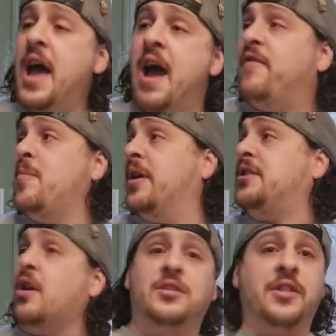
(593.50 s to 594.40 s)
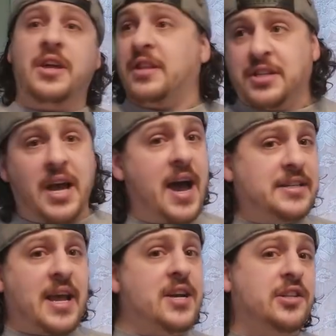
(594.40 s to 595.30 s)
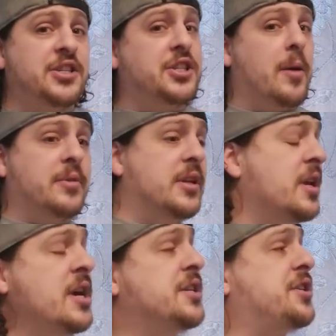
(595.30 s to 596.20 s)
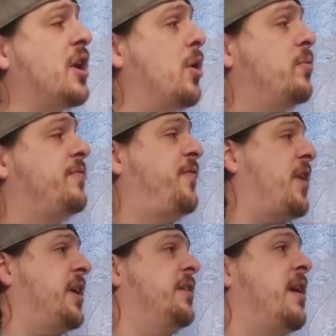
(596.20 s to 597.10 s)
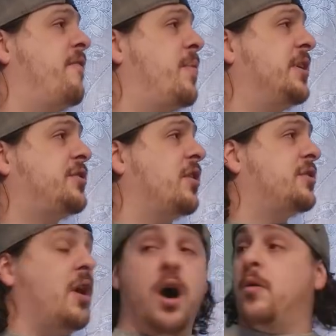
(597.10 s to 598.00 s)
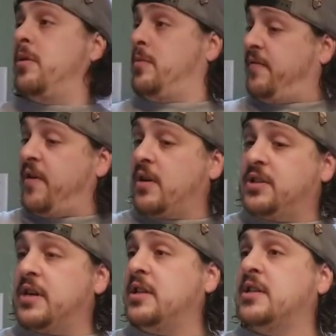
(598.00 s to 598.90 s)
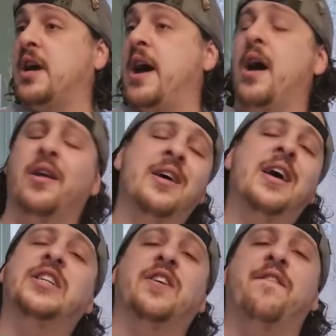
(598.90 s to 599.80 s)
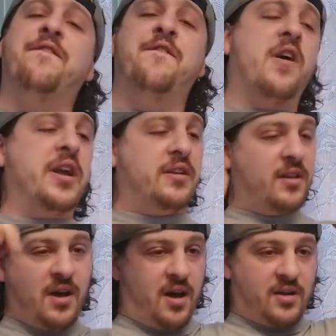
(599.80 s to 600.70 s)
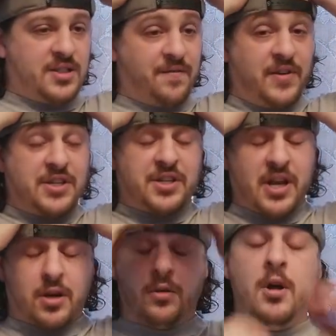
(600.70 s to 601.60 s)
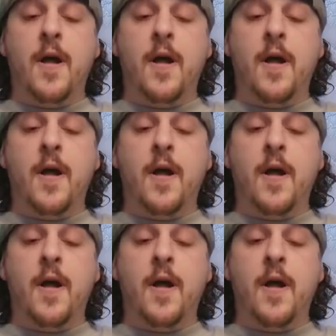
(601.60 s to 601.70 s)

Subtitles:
everybody starts to think this guy is actually something, so fucking everybody starts to, oh, let me fucking check this guy out. It's a fucking, it's a vicious cycle.